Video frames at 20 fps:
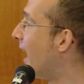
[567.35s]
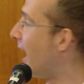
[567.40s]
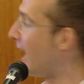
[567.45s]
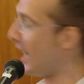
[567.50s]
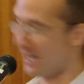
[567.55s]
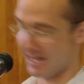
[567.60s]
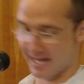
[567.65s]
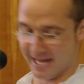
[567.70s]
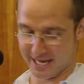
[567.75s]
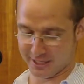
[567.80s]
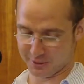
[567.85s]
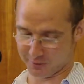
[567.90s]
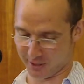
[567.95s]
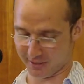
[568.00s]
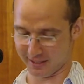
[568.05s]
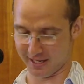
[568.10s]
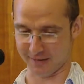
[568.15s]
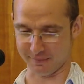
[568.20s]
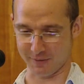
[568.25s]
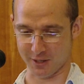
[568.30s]
And
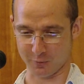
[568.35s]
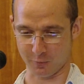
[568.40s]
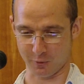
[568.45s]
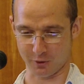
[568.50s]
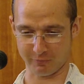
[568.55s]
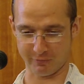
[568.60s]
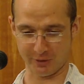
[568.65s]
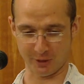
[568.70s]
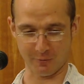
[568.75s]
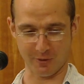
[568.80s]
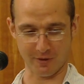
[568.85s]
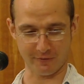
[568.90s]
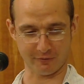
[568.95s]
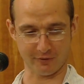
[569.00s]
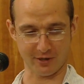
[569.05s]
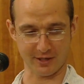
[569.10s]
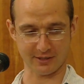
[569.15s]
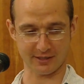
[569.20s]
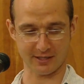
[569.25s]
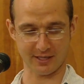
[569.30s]
again, this works pretty well
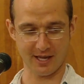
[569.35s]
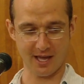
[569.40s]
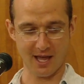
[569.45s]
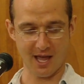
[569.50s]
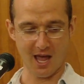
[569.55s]
for us.